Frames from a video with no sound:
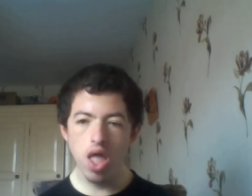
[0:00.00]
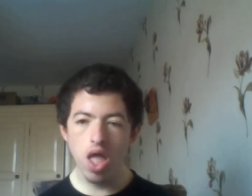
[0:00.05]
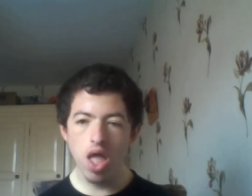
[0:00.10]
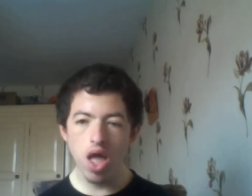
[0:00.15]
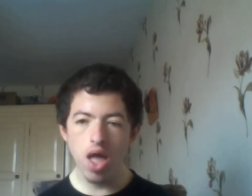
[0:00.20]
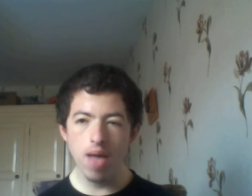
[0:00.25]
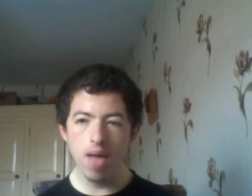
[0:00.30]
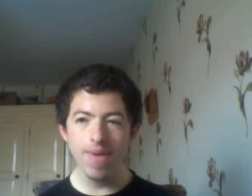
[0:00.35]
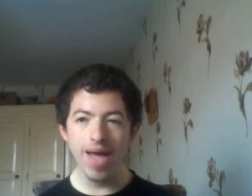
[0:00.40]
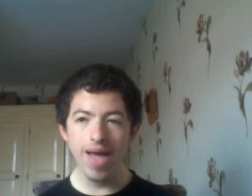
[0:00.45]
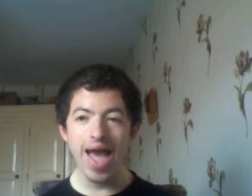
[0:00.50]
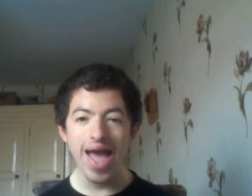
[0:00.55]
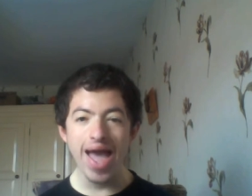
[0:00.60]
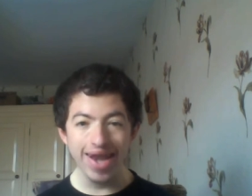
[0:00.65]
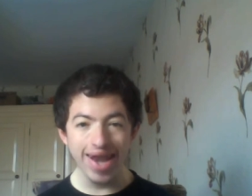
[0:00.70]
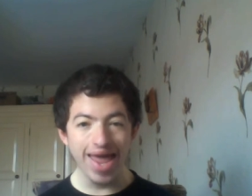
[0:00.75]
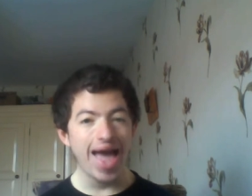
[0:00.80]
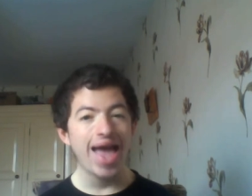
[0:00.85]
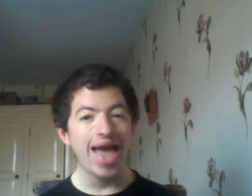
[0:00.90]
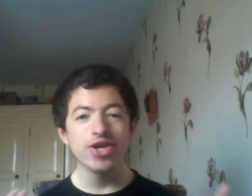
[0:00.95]
Um,
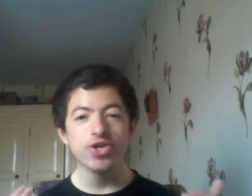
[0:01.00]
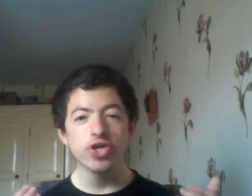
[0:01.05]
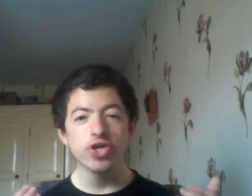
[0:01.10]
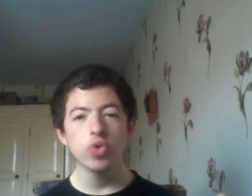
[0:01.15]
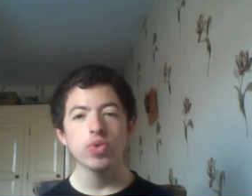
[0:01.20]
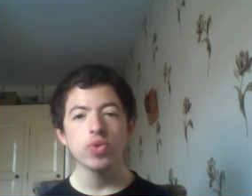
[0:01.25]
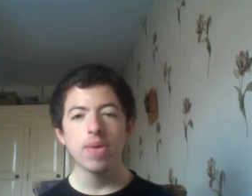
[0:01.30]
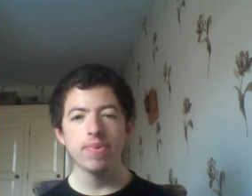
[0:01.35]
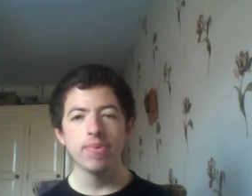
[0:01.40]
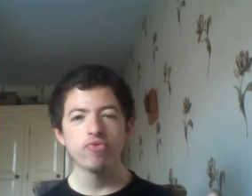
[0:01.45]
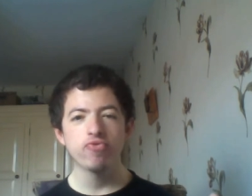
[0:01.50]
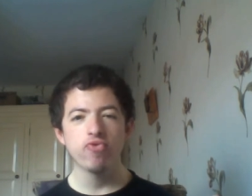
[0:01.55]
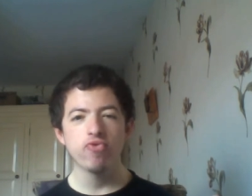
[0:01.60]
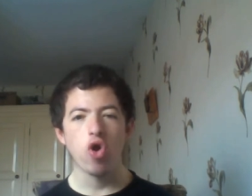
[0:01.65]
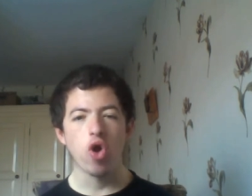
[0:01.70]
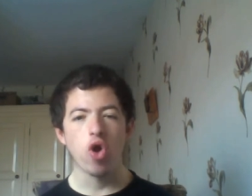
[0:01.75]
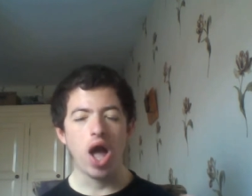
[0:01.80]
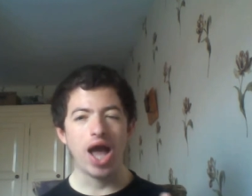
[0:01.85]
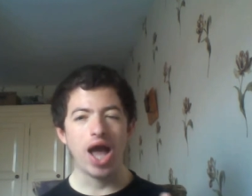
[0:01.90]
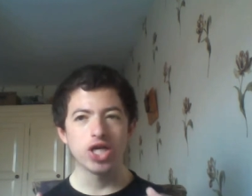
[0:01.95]
and, and don't get me
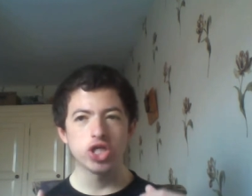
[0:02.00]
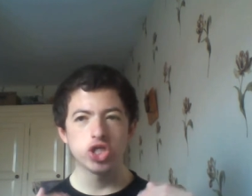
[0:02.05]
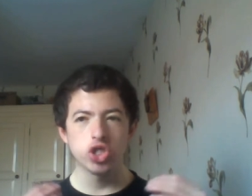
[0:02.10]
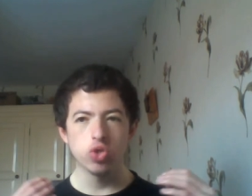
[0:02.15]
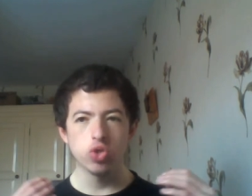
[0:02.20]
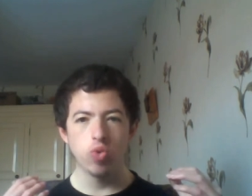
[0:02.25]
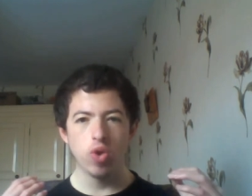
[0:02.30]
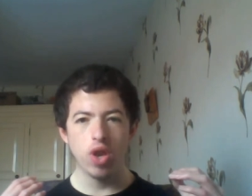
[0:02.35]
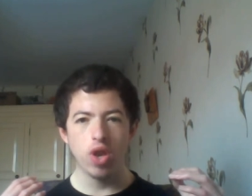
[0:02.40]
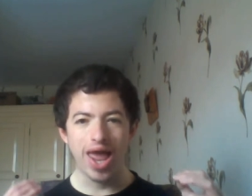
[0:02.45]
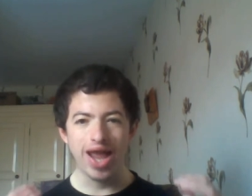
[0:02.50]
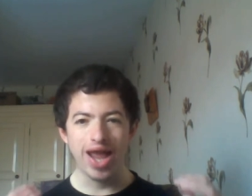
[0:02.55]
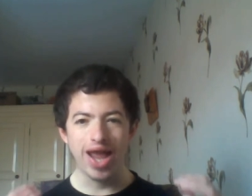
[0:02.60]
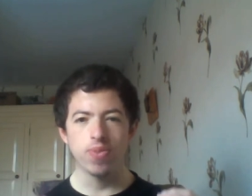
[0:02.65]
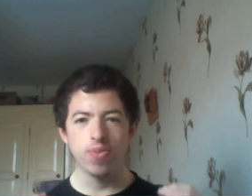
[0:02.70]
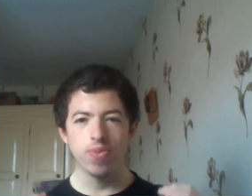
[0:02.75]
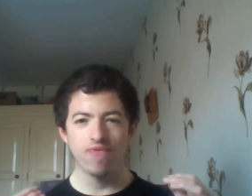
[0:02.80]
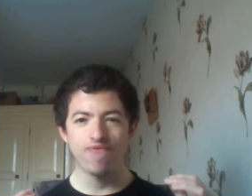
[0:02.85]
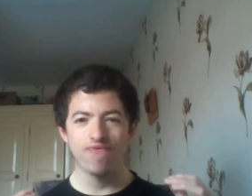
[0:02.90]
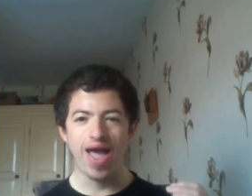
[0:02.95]
wrong, I do
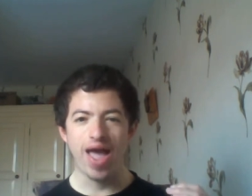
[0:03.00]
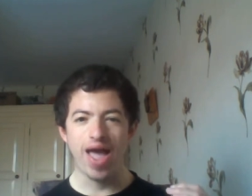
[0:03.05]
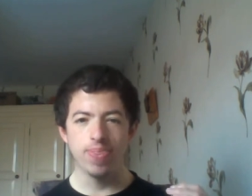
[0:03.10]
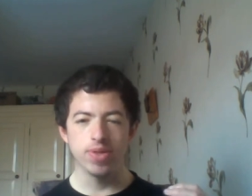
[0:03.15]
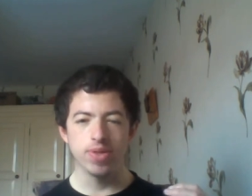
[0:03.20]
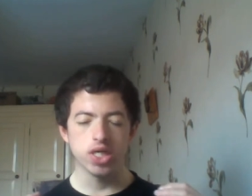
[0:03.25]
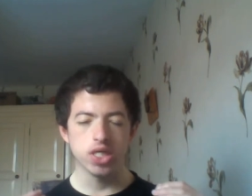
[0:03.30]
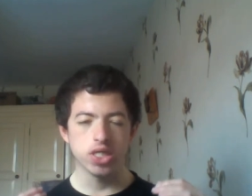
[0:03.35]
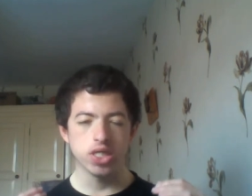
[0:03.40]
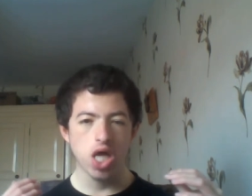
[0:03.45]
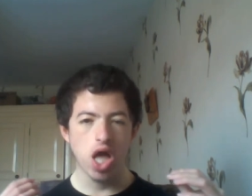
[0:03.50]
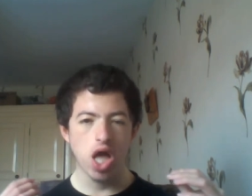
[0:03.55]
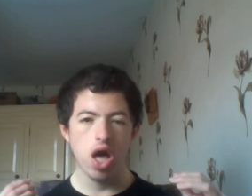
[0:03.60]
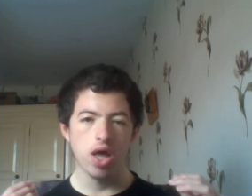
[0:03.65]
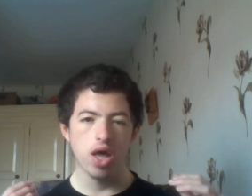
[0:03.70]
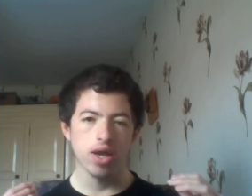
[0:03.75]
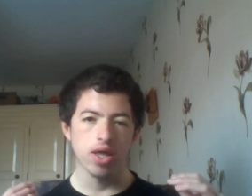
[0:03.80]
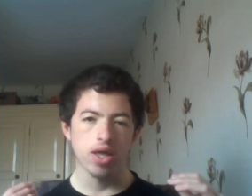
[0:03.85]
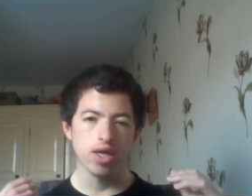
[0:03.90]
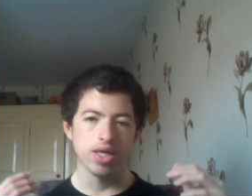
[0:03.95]
like the fact that
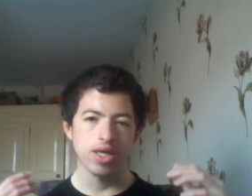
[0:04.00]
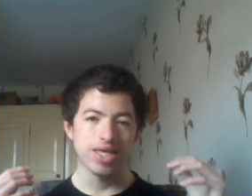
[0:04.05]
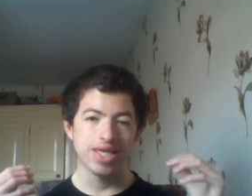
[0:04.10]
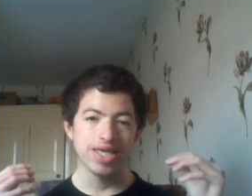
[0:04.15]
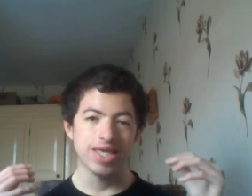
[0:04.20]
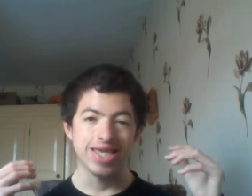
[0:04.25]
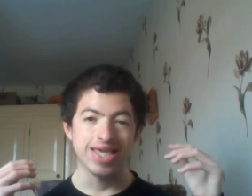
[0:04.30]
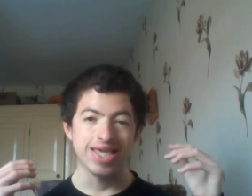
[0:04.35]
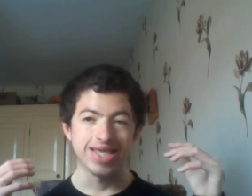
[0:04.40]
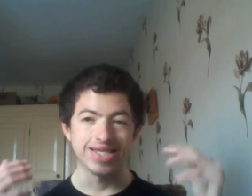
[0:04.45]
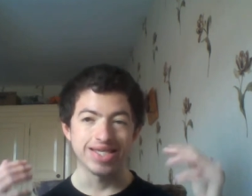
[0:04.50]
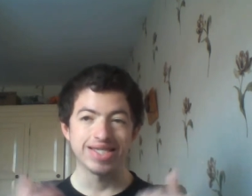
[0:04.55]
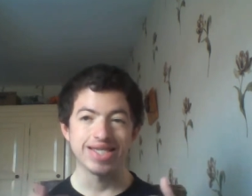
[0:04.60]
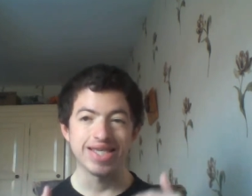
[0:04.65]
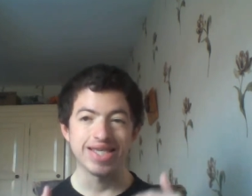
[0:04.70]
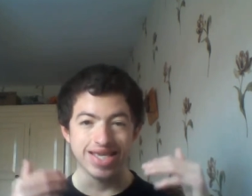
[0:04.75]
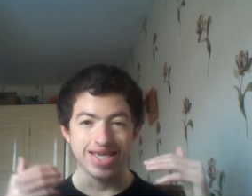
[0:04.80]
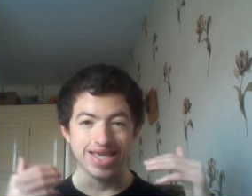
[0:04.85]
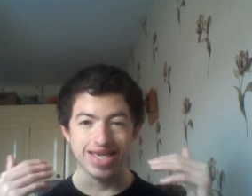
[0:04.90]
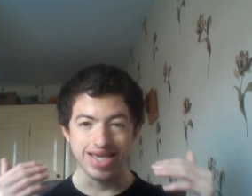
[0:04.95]
Katana is
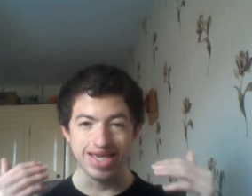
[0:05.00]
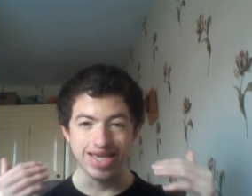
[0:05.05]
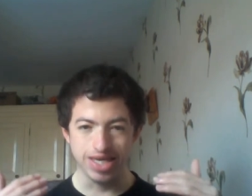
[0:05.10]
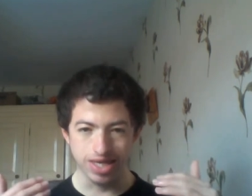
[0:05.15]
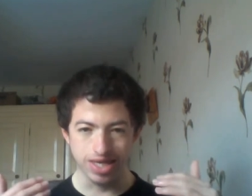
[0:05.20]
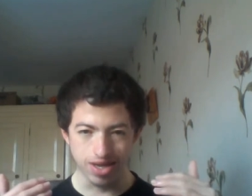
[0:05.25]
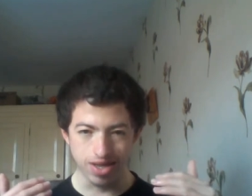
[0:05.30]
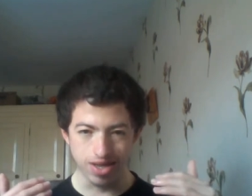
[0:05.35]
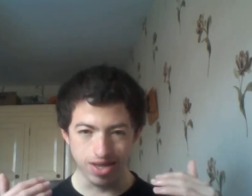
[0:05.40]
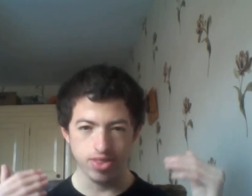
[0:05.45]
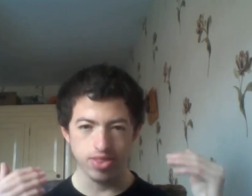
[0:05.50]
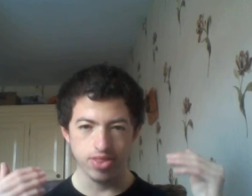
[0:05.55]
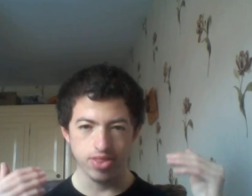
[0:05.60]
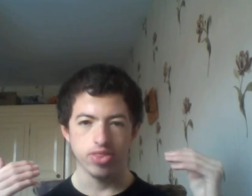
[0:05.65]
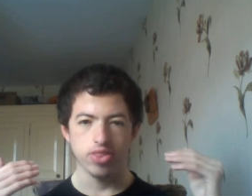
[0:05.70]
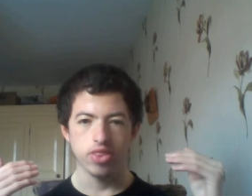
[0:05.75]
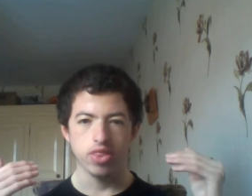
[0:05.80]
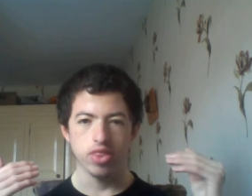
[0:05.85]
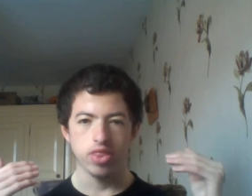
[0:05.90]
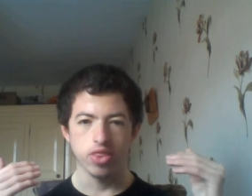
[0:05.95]
in
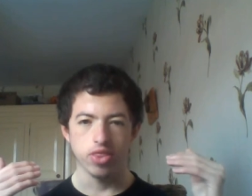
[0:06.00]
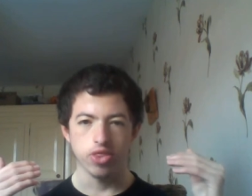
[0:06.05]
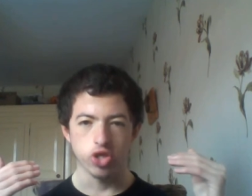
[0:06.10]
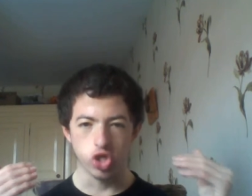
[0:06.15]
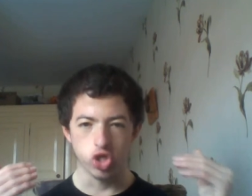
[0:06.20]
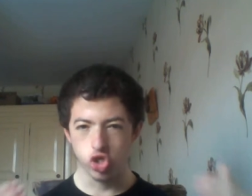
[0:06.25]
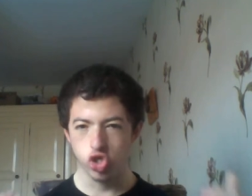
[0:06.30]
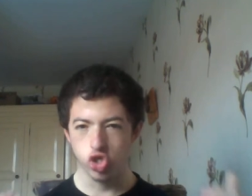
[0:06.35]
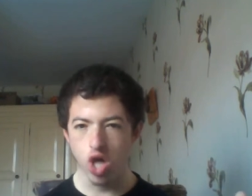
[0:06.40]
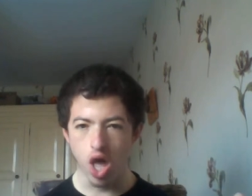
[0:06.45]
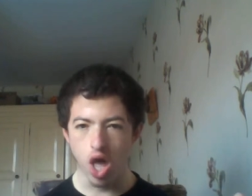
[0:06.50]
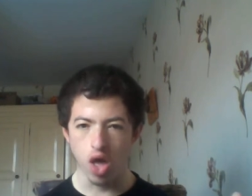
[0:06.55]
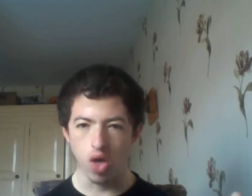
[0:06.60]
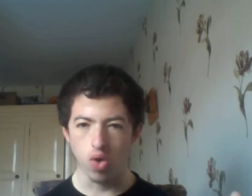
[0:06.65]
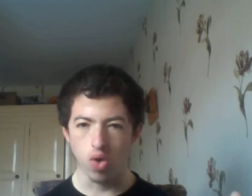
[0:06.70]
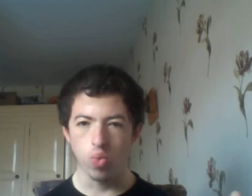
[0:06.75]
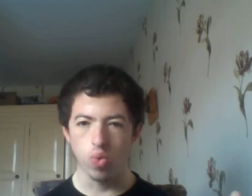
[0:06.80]
the show.